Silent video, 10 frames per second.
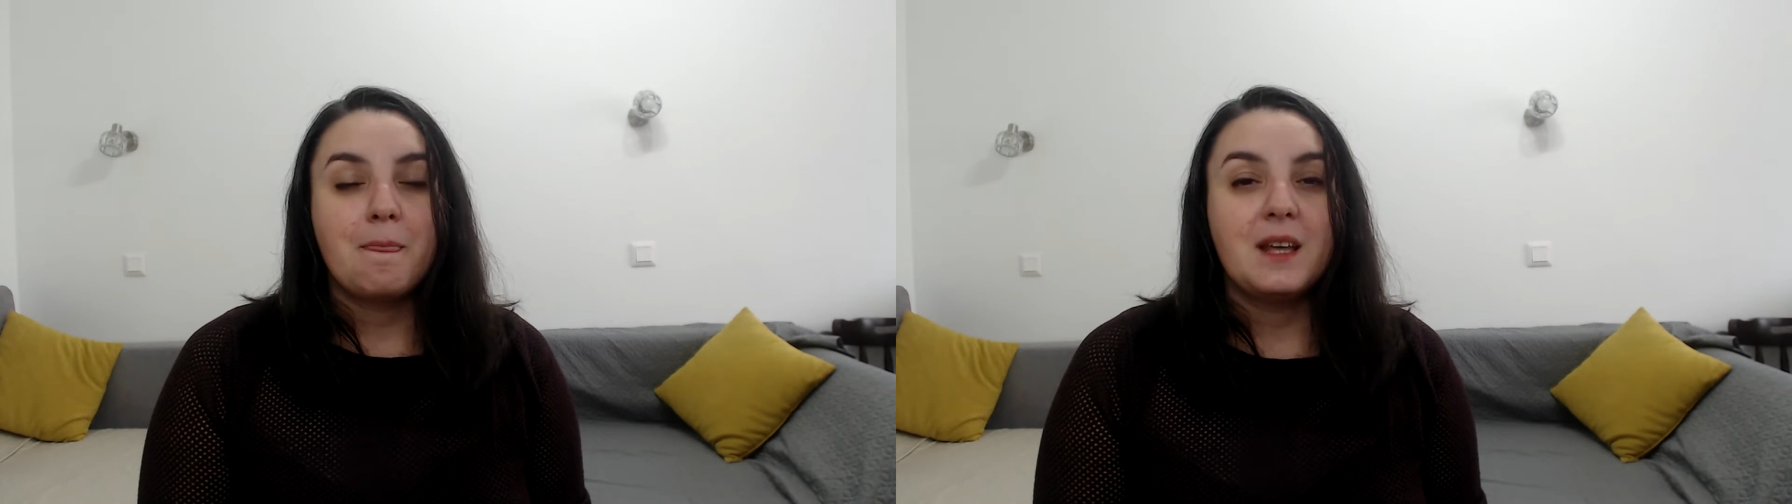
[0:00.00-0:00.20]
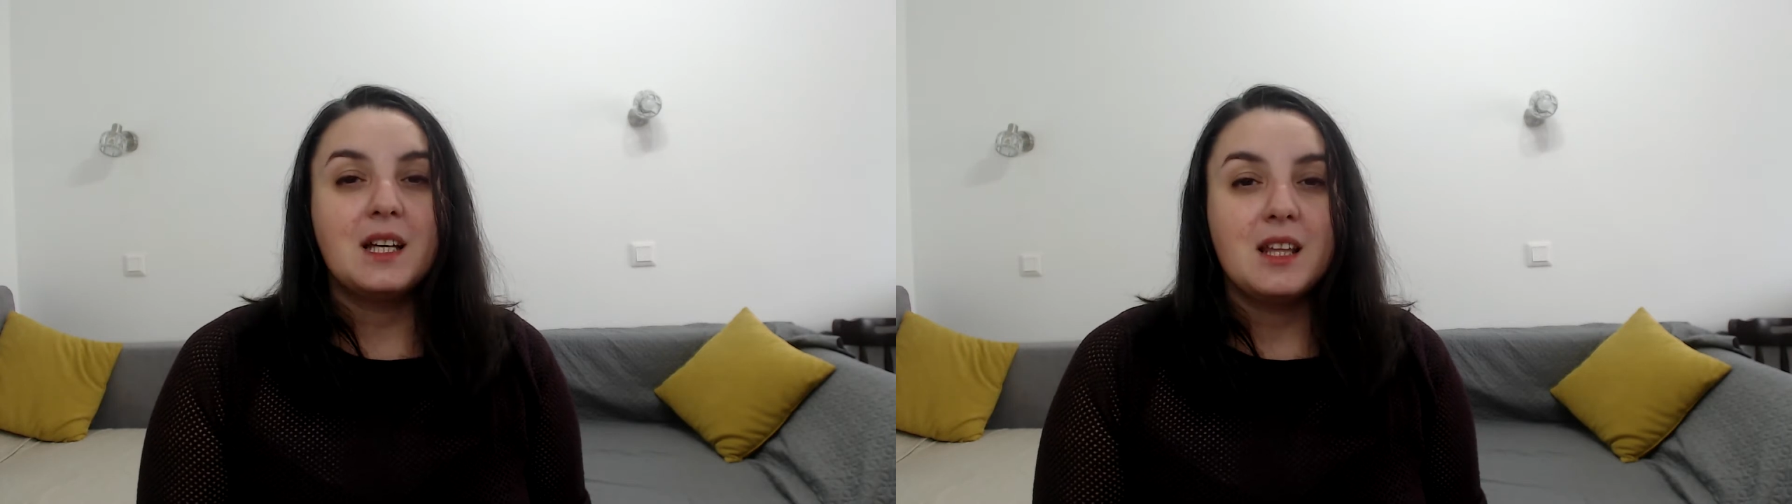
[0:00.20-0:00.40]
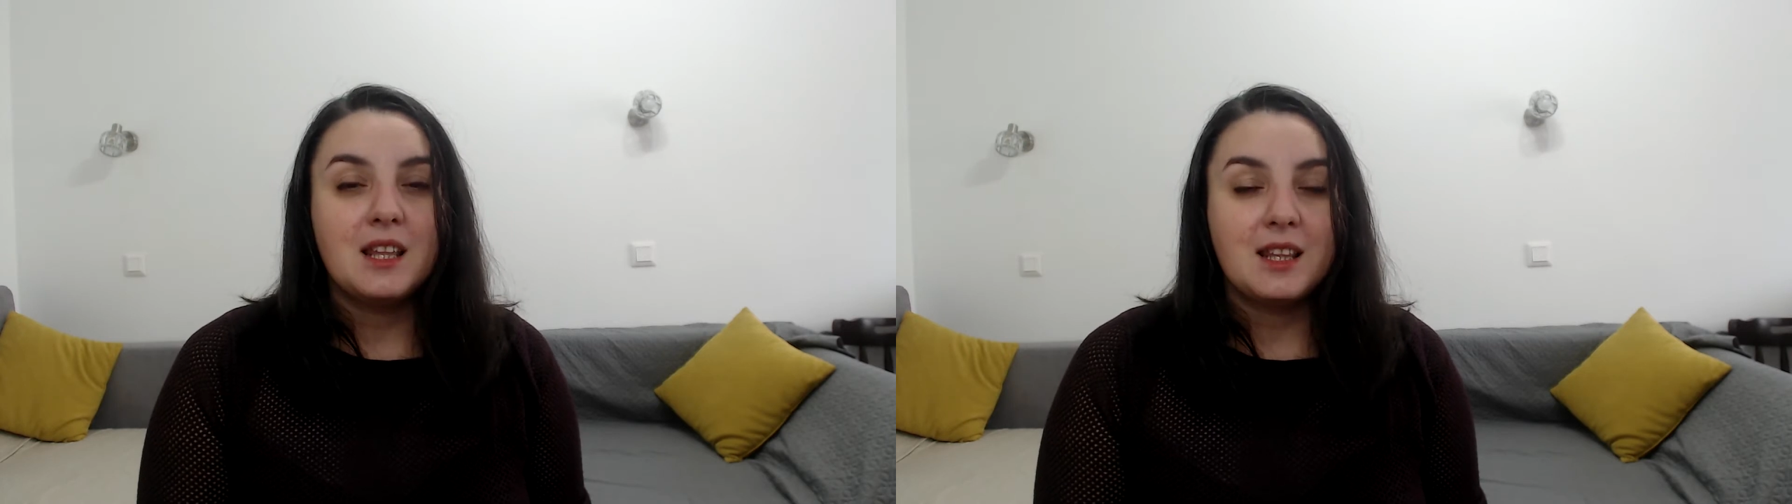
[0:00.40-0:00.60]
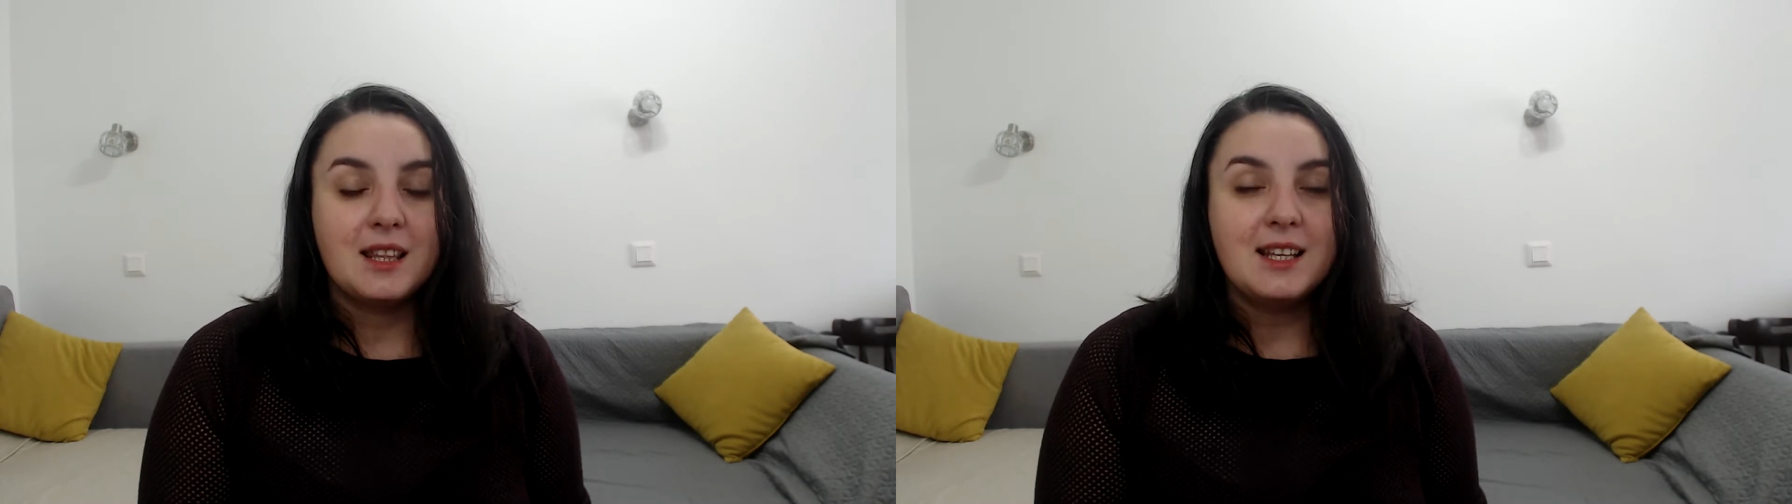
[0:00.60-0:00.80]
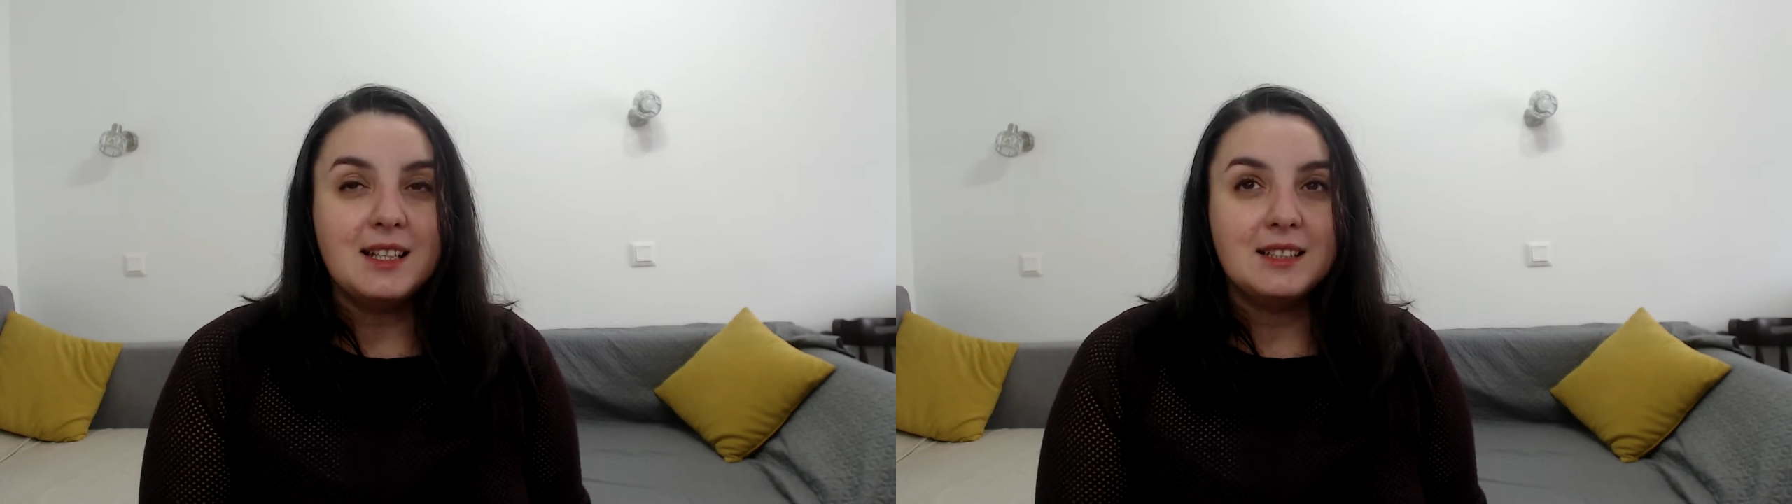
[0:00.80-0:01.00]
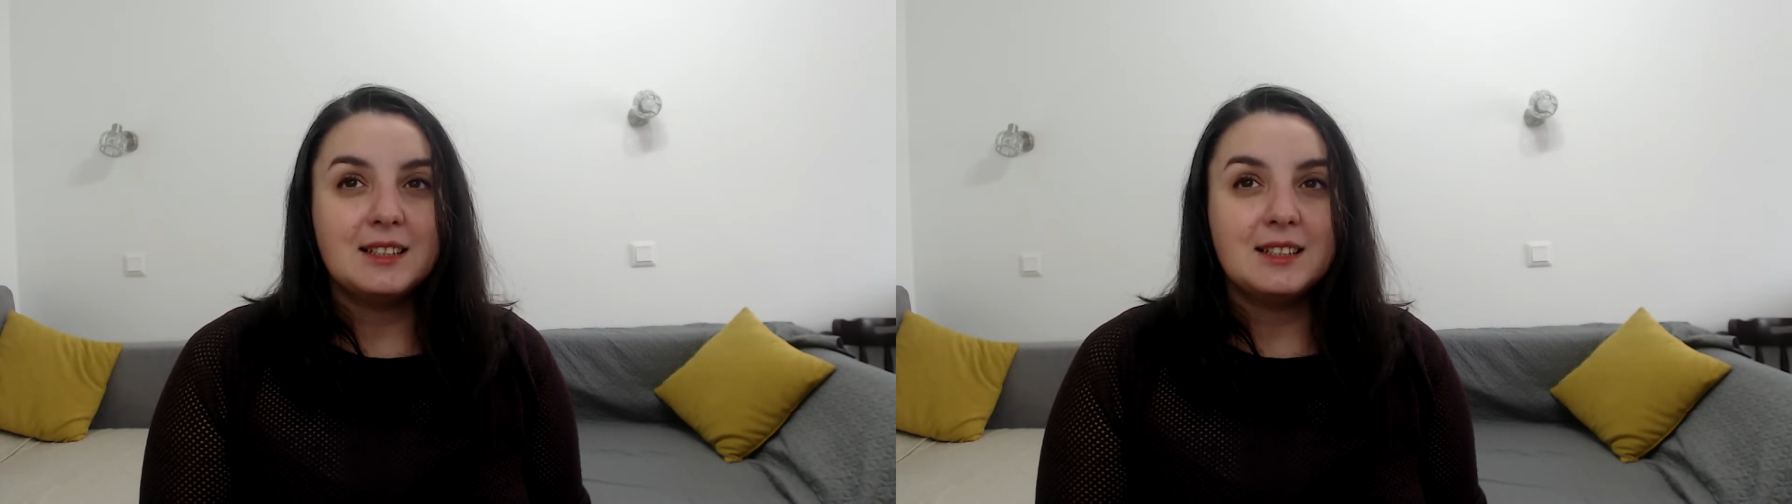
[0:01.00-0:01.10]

I think